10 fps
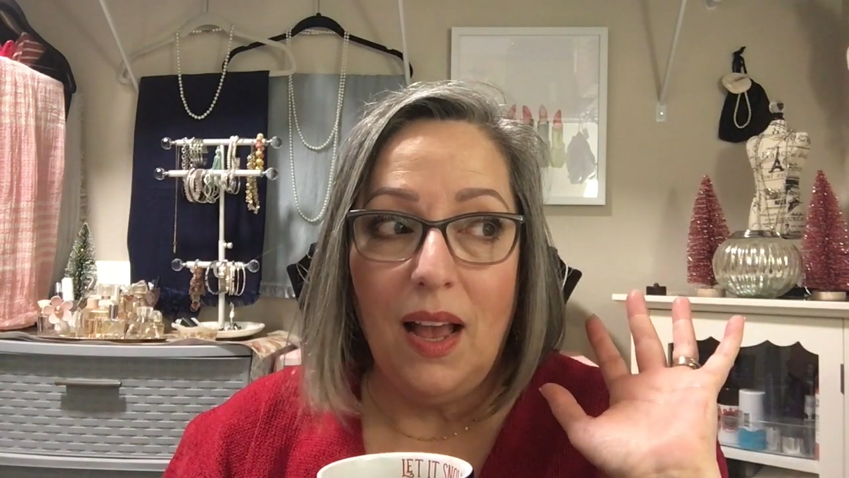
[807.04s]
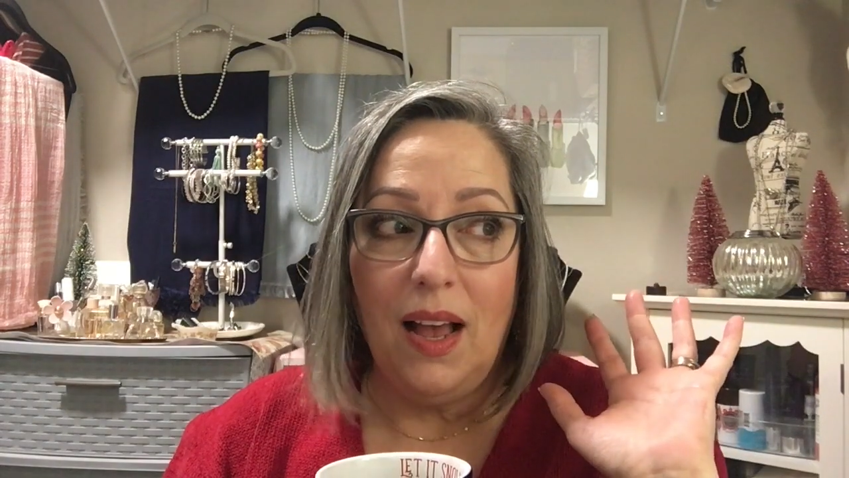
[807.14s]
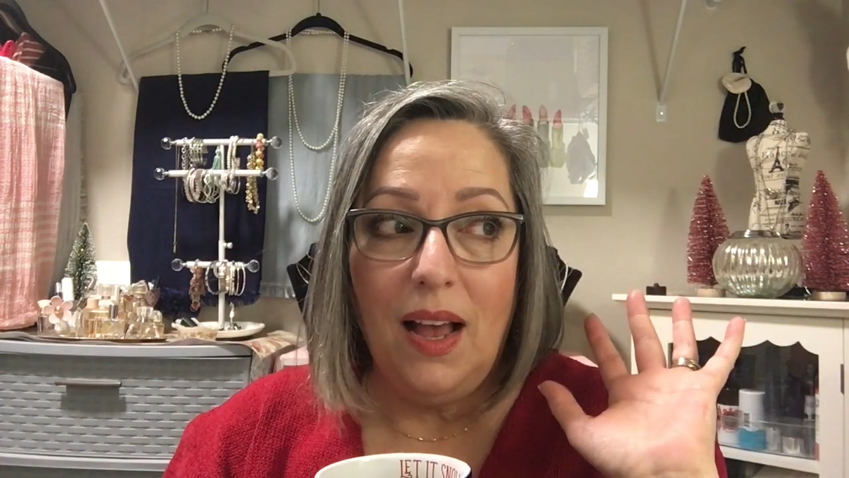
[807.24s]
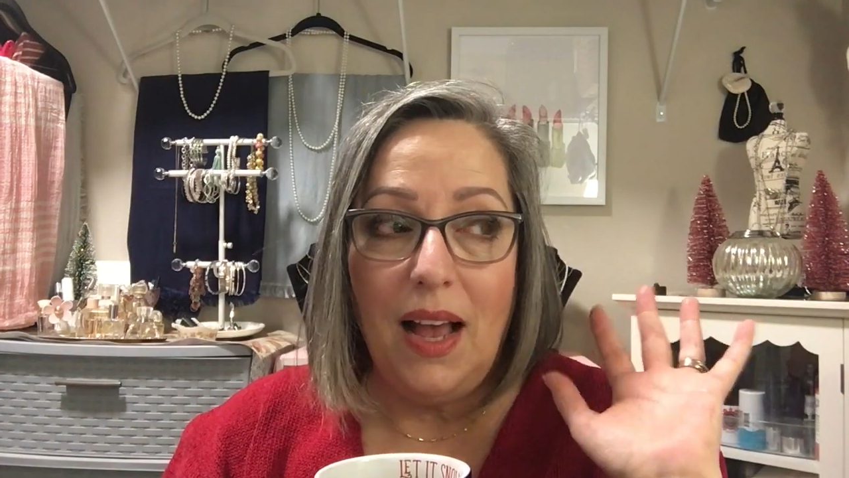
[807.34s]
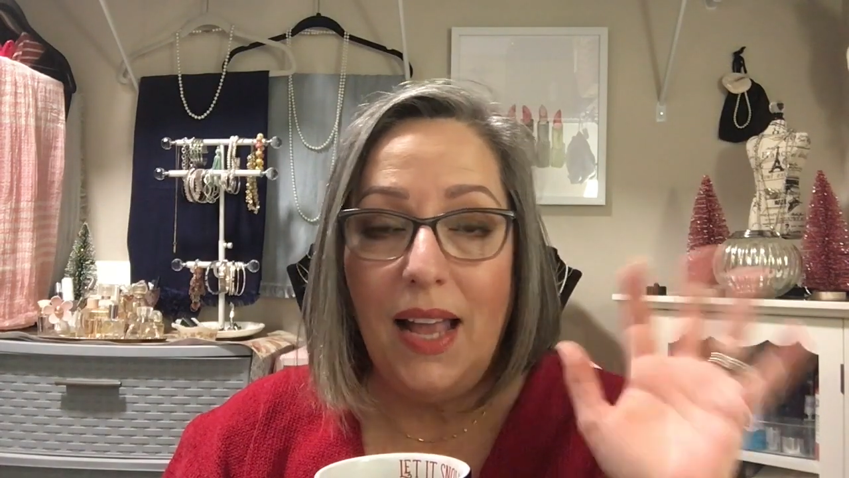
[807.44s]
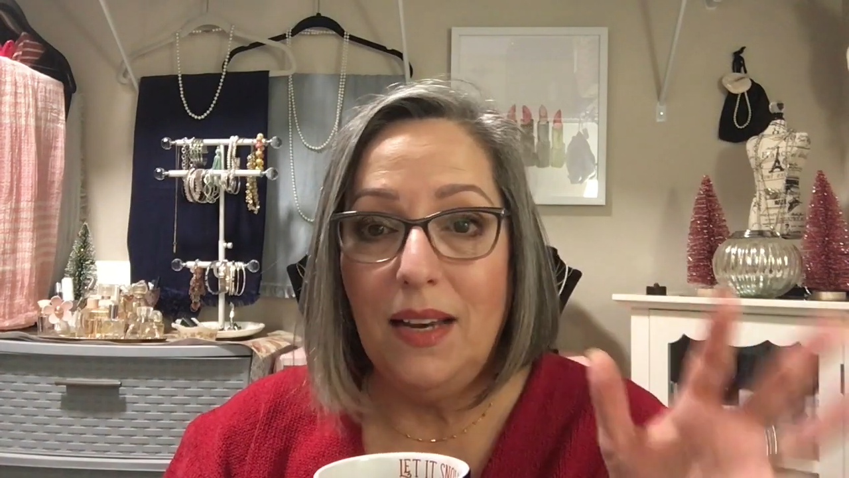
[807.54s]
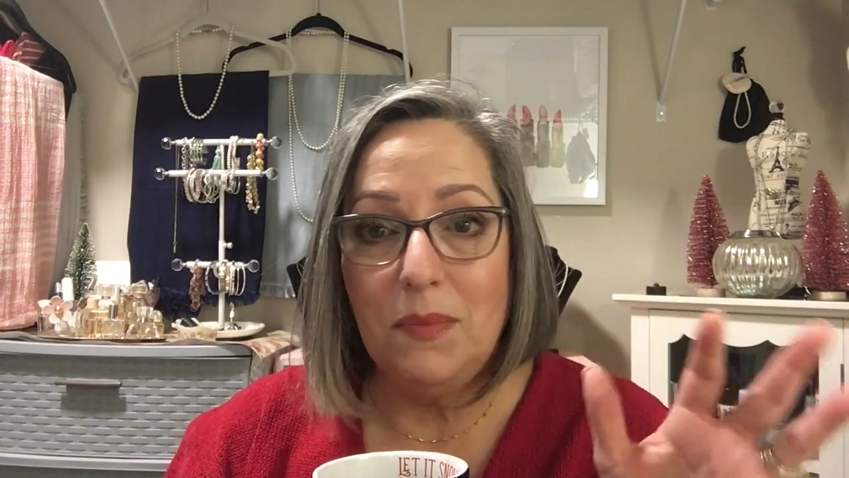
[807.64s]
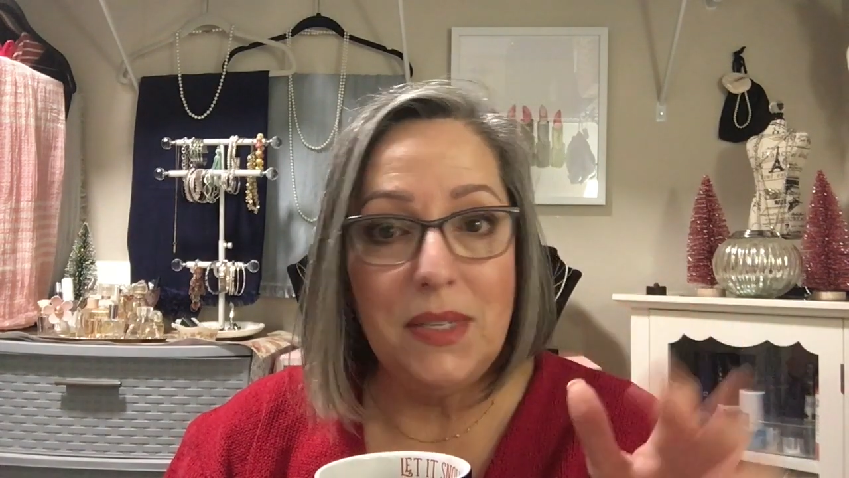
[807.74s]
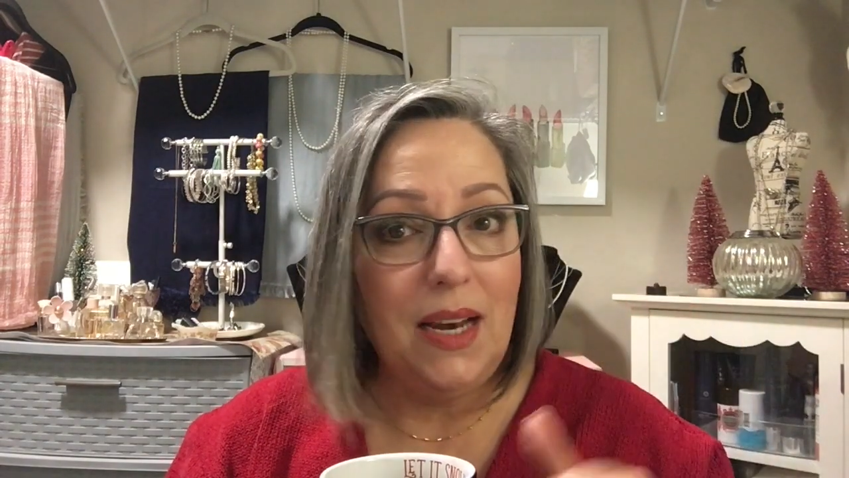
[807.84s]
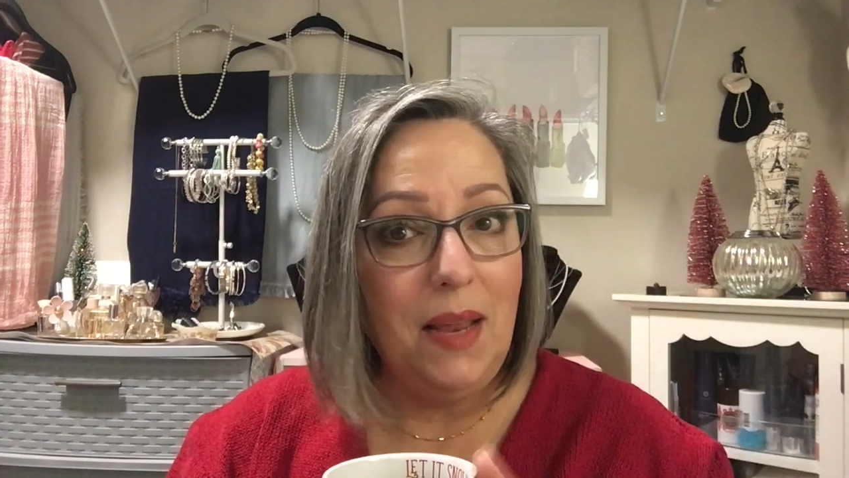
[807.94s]
uh,
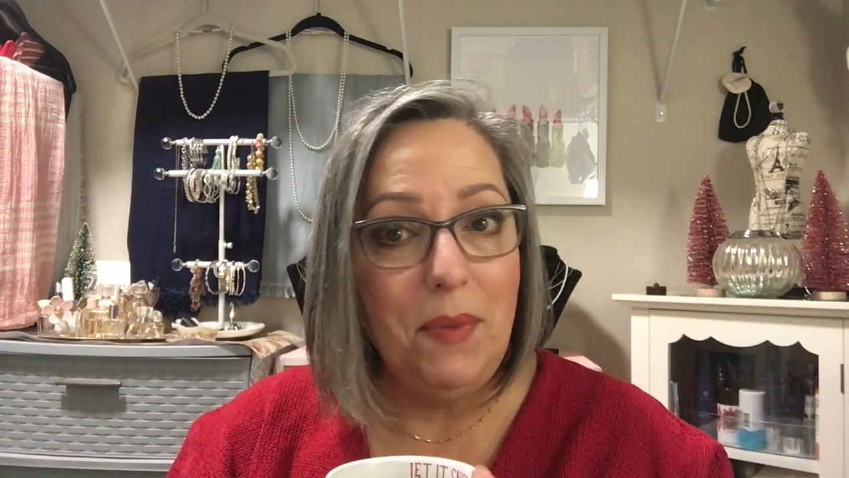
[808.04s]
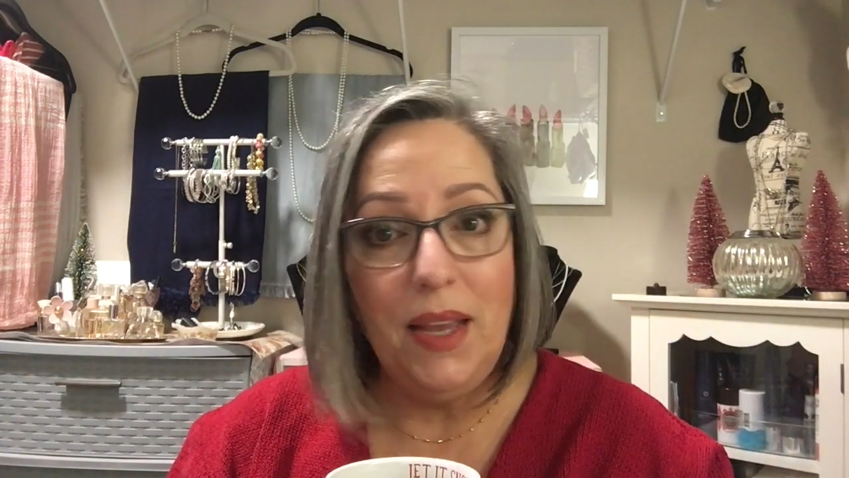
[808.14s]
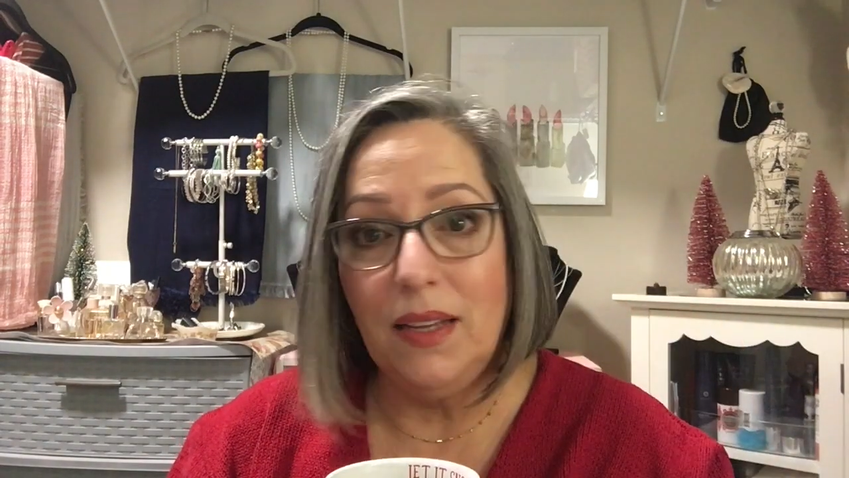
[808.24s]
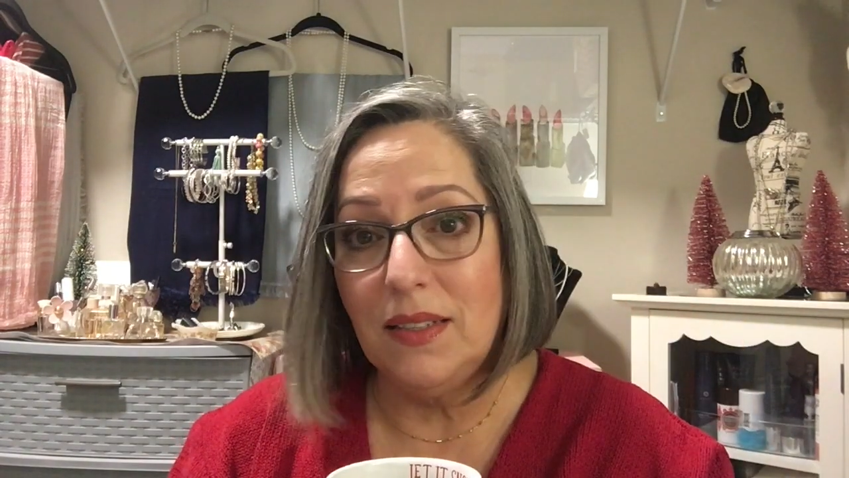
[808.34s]
items that I make